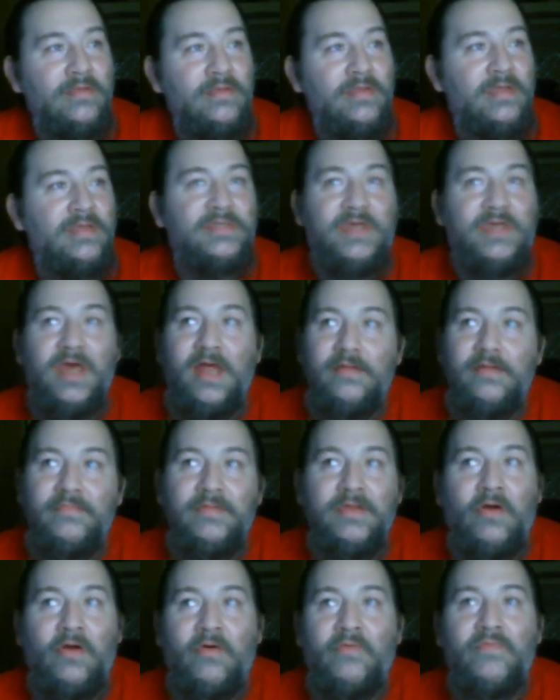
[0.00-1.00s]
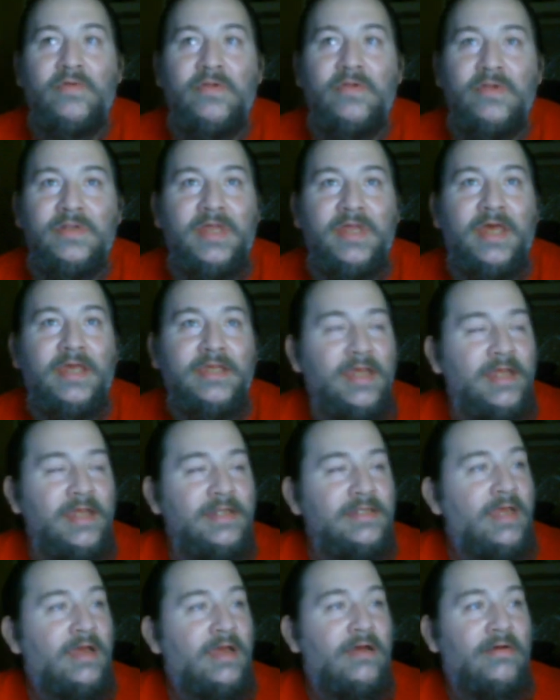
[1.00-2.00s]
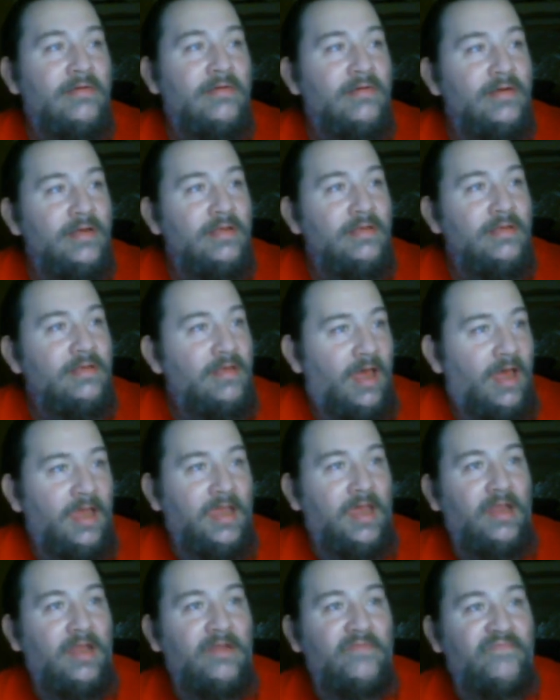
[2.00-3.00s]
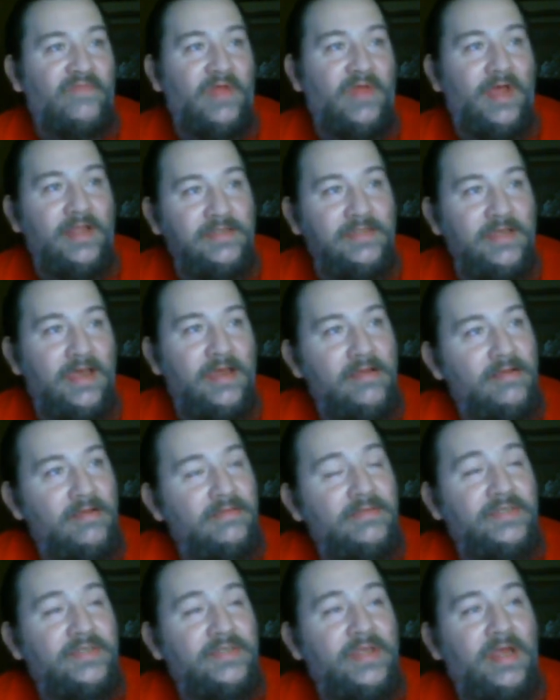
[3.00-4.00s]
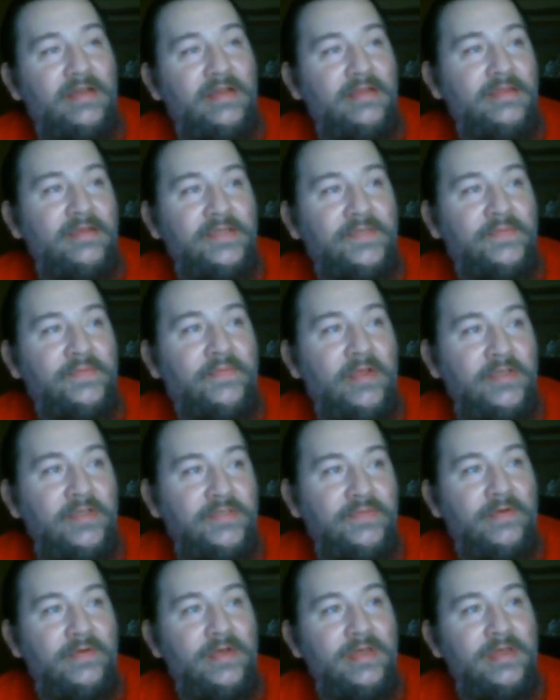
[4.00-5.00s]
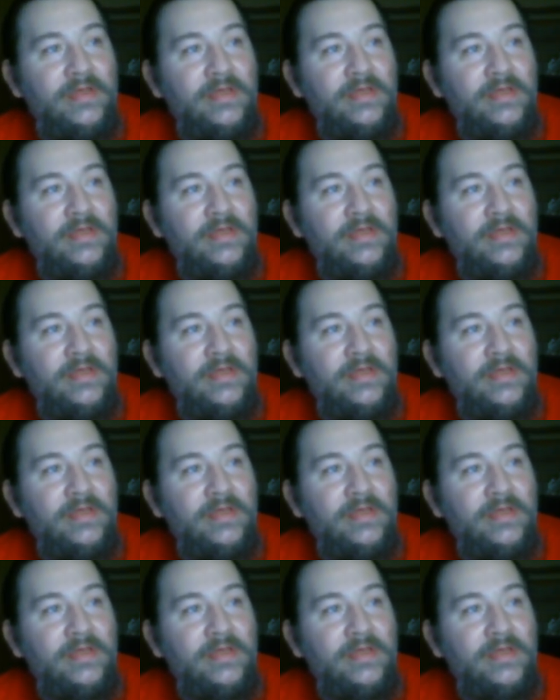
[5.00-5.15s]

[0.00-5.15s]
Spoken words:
It's got to be over a decade now. I got a flat tire on the side of the expressway,